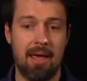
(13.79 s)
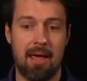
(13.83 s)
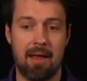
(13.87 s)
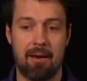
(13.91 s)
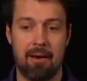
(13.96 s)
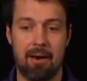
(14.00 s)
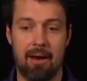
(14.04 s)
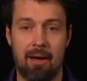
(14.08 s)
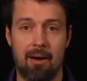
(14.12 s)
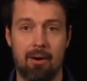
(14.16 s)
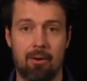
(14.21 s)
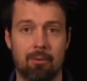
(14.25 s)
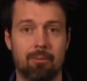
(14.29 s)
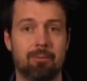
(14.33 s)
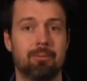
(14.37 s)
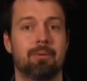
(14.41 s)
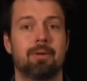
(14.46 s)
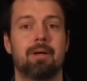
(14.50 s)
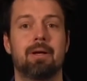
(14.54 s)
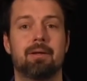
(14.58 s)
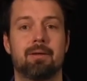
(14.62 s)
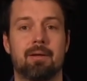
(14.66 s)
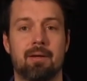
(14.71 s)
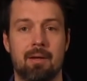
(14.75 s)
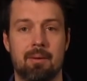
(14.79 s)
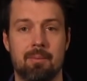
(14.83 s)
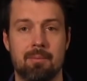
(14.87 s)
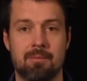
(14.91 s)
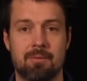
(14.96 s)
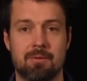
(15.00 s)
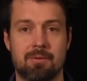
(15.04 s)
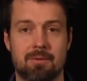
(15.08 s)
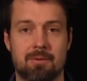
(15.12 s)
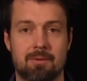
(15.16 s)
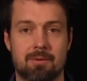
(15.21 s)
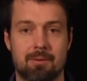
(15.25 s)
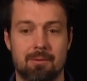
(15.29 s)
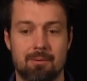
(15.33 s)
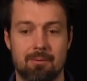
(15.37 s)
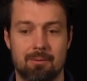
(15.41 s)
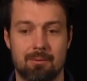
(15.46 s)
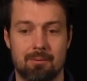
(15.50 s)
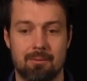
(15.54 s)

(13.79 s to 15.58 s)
And now it comes